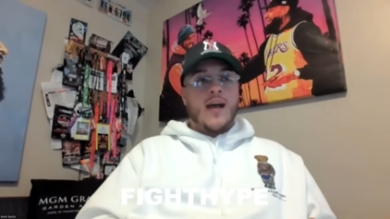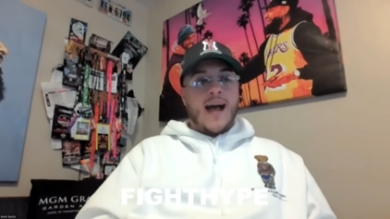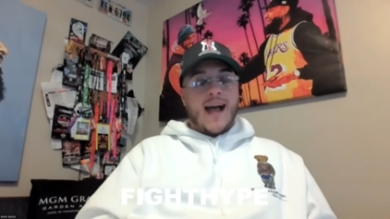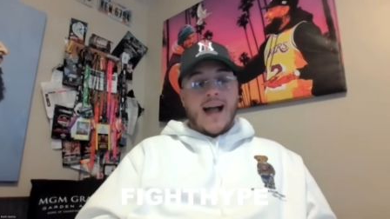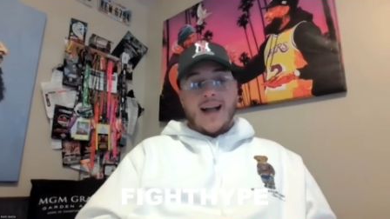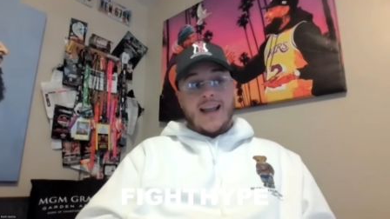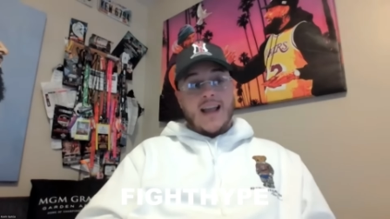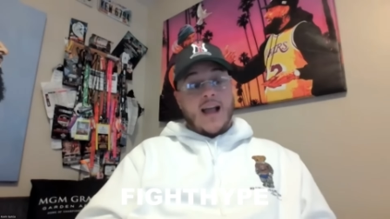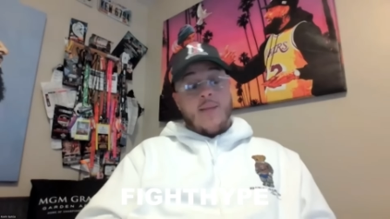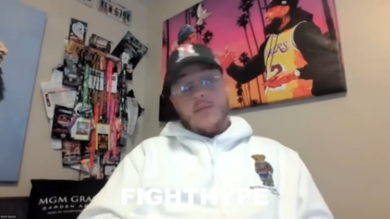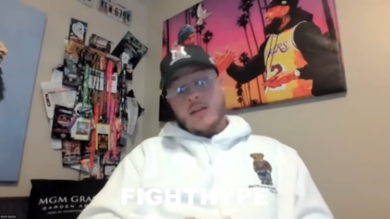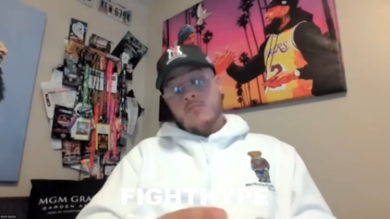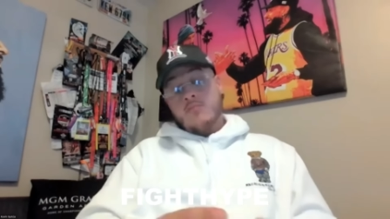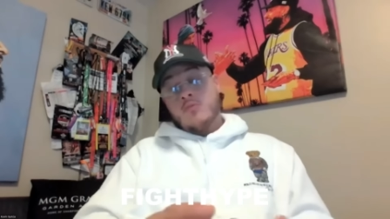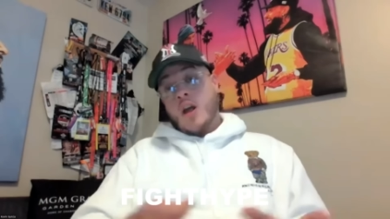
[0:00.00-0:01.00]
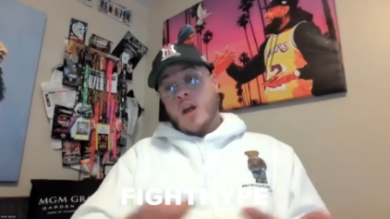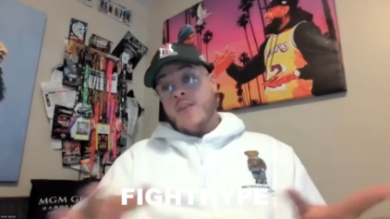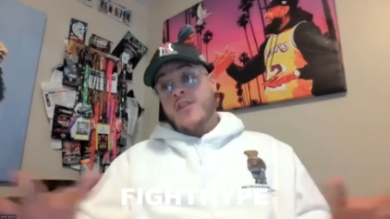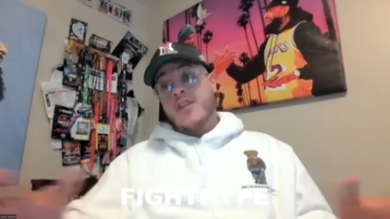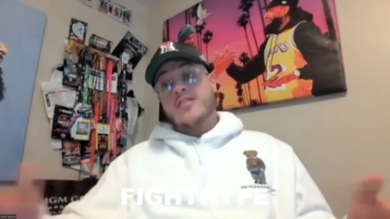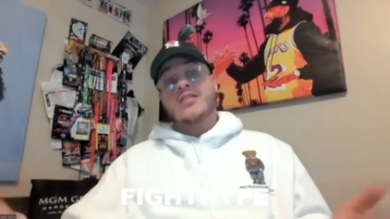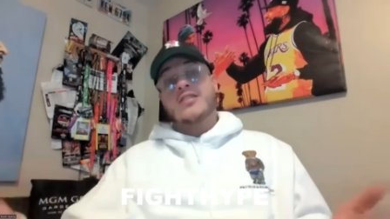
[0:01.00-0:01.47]
I, I mean,
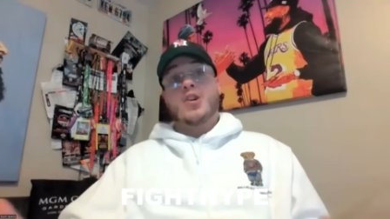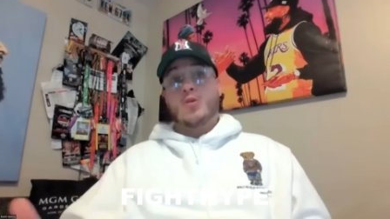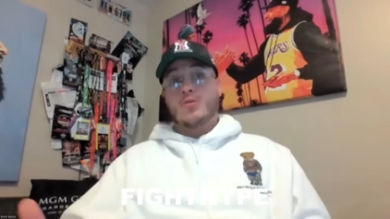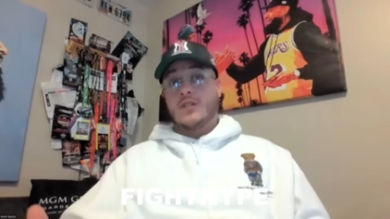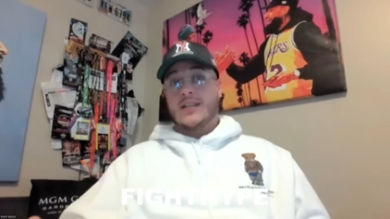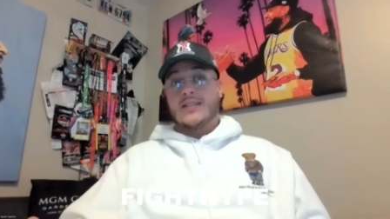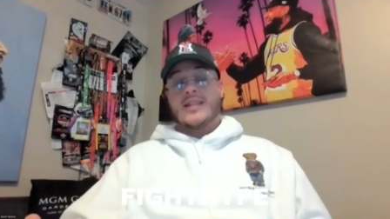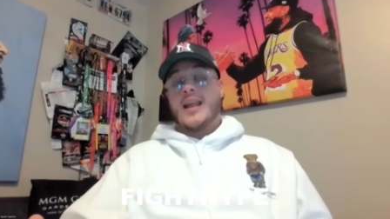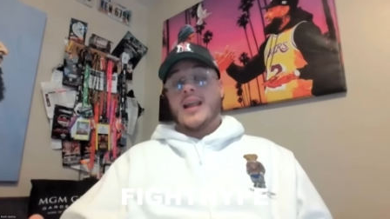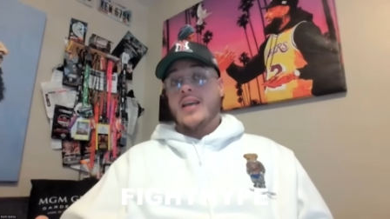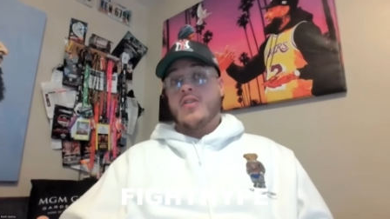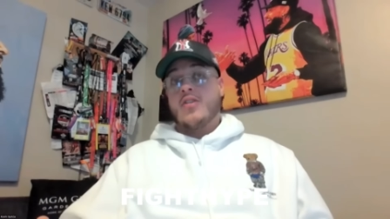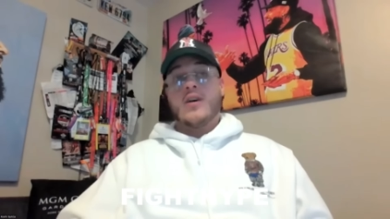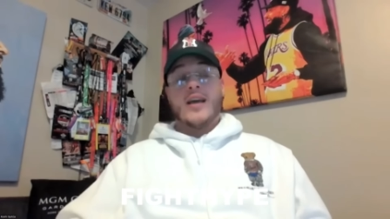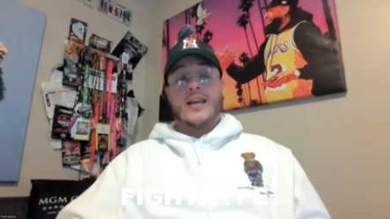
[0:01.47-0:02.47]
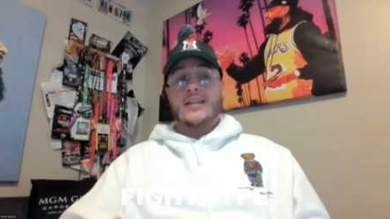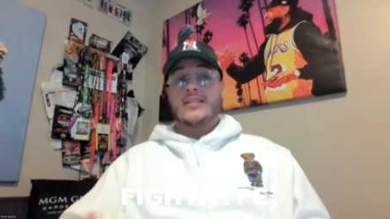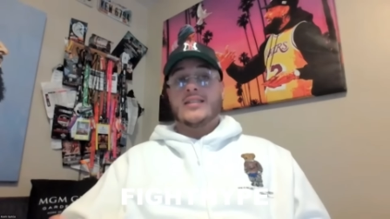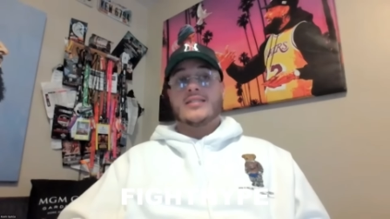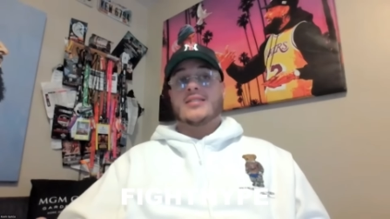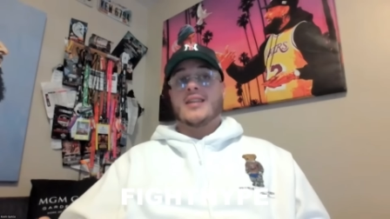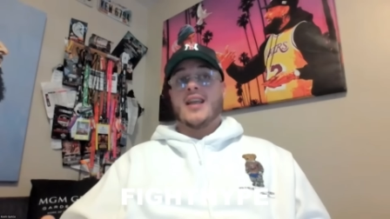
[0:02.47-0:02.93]
if there's still dislike or any
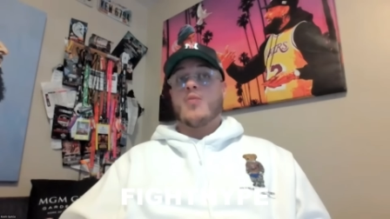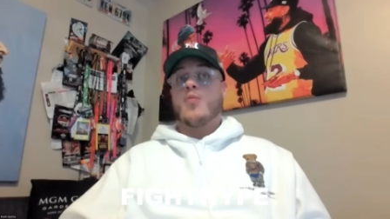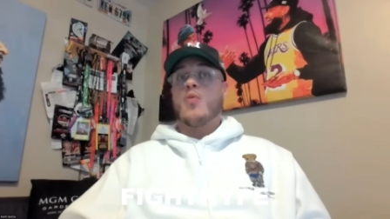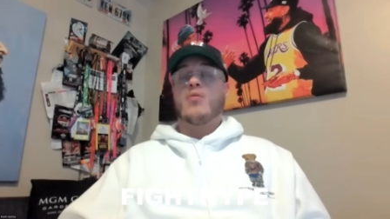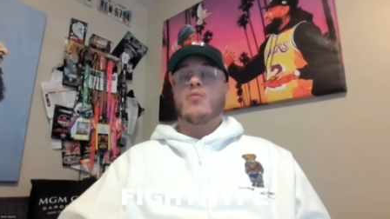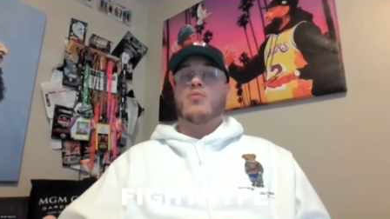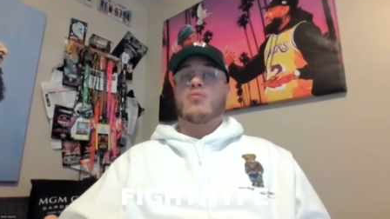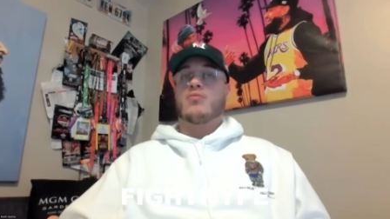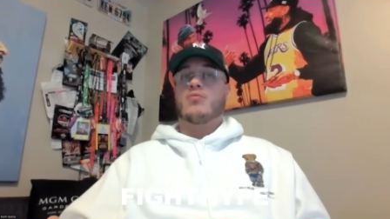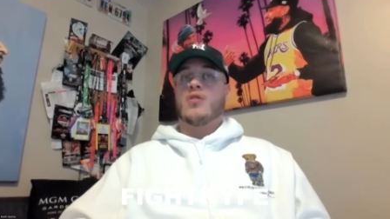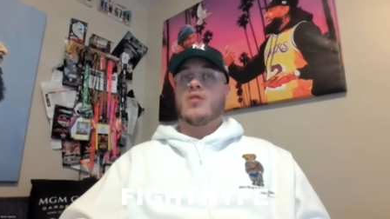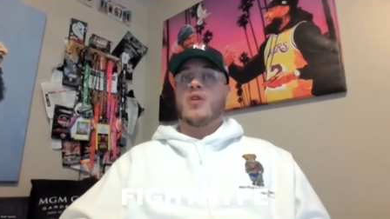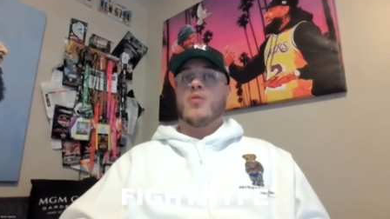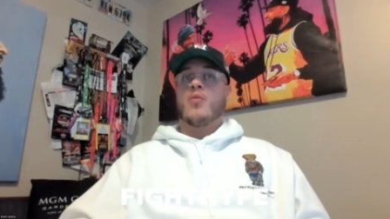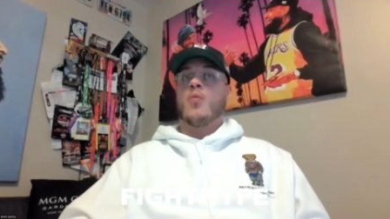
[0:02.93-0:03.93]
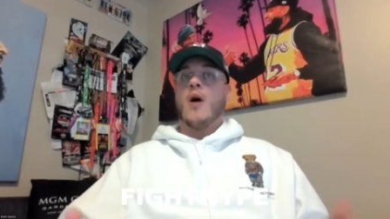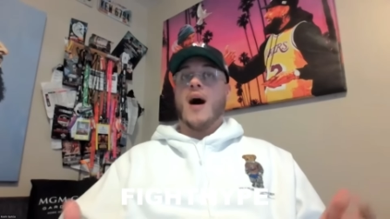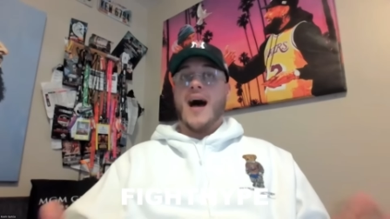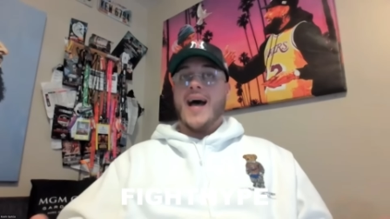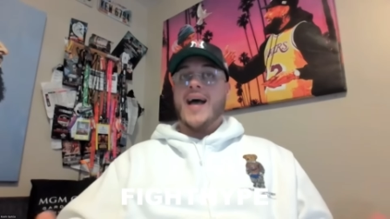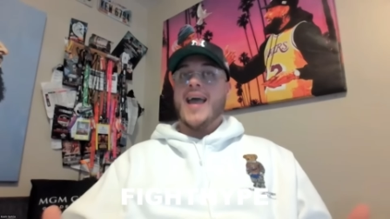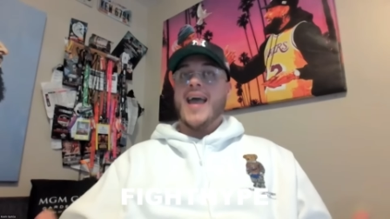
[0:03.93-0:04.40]
disdain, wh- you know,
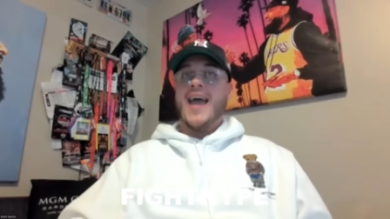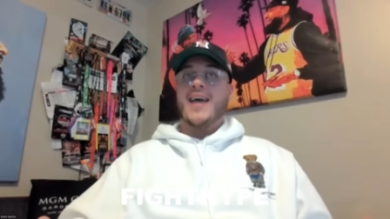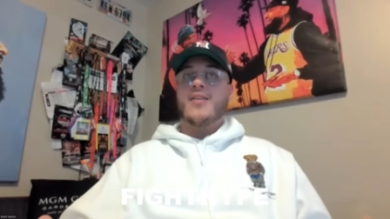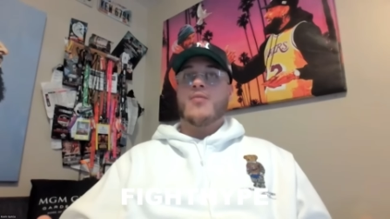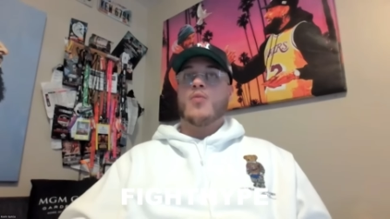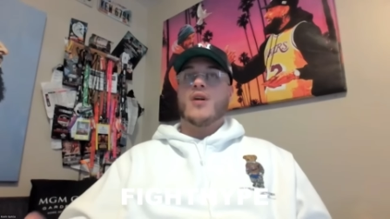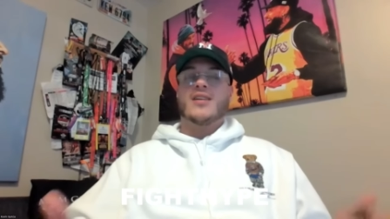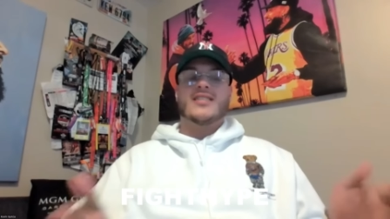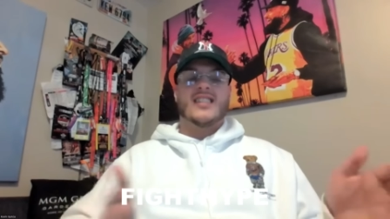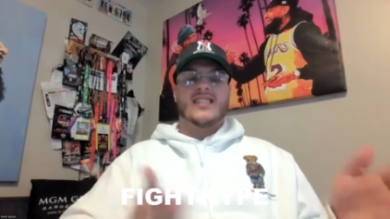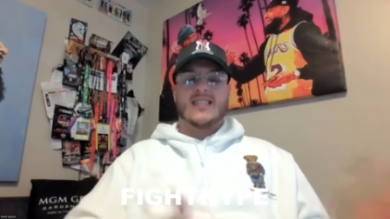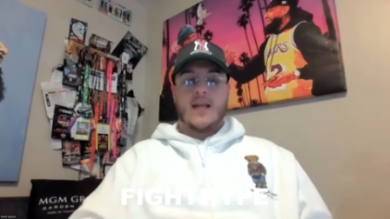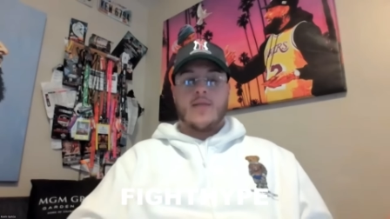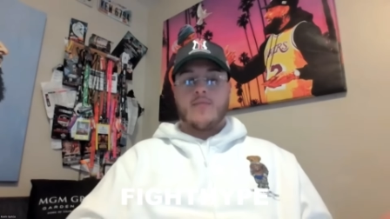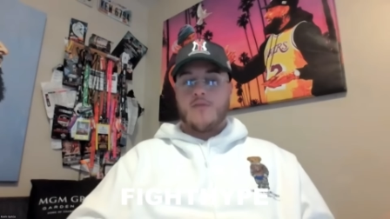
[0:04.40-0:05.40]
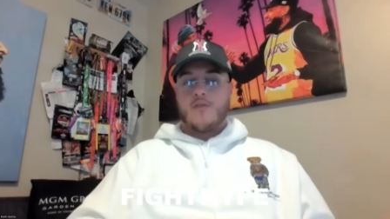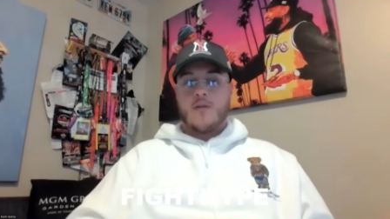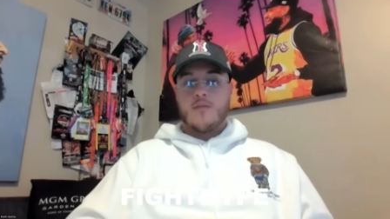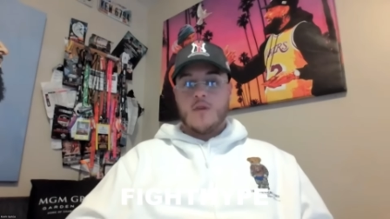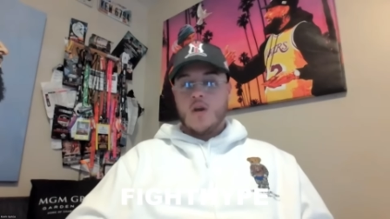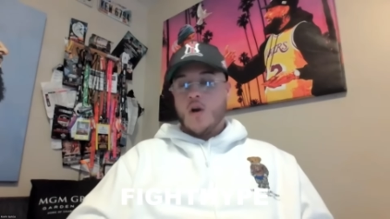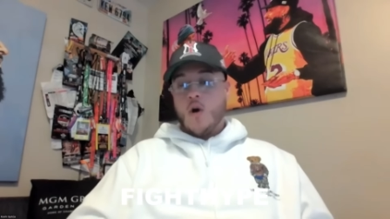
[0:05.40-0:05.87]
why and where does it stem
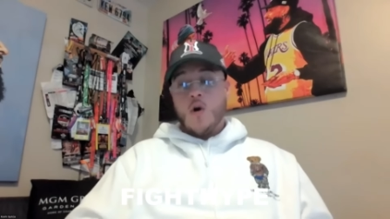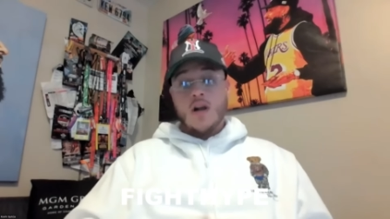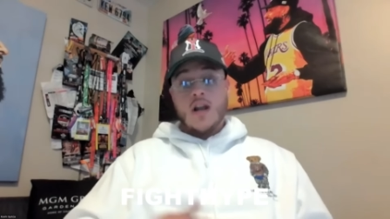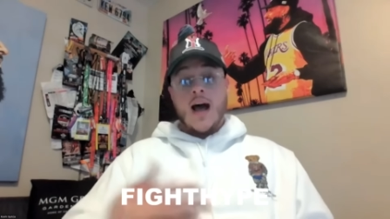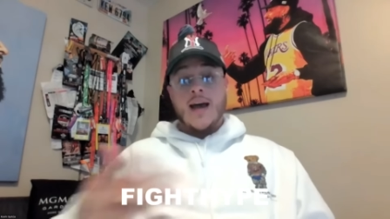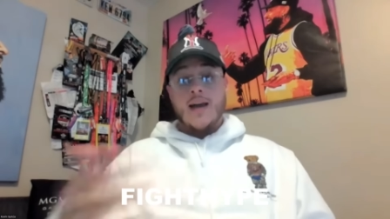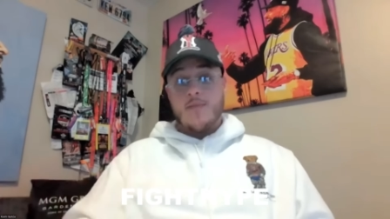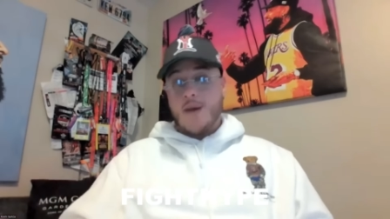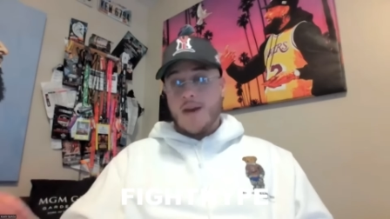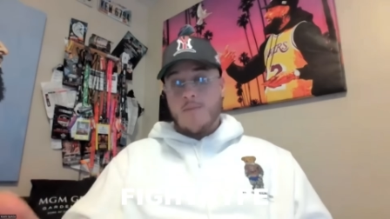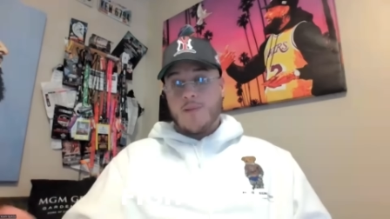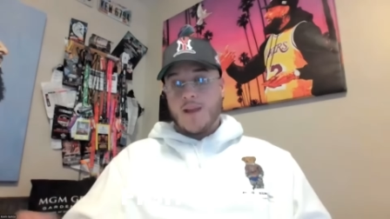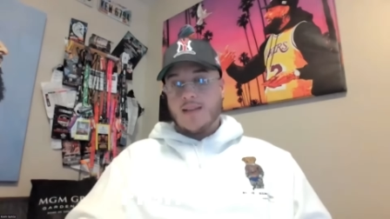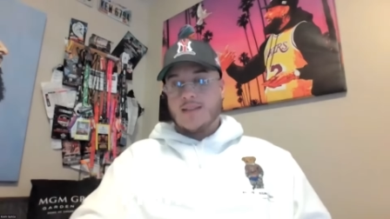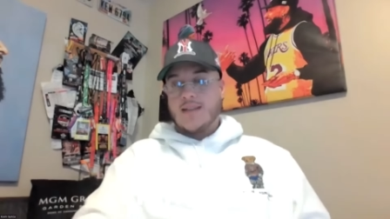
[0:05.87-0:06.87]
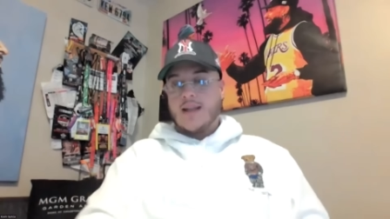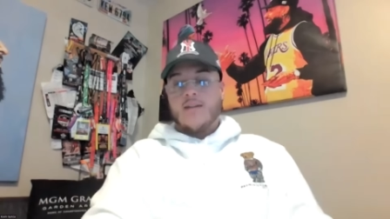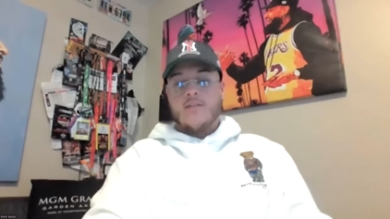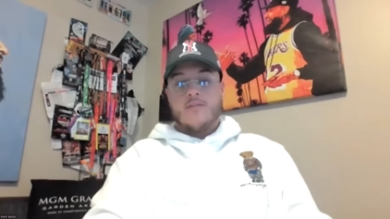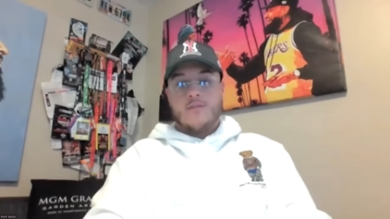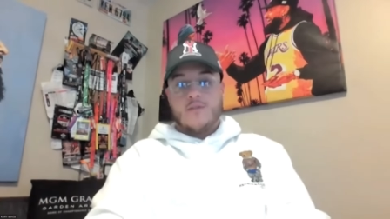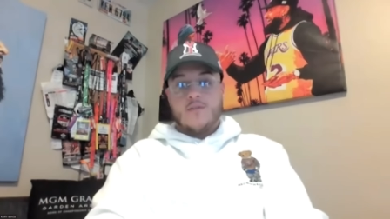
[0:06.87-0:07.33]
from? Or y'all in a better place now?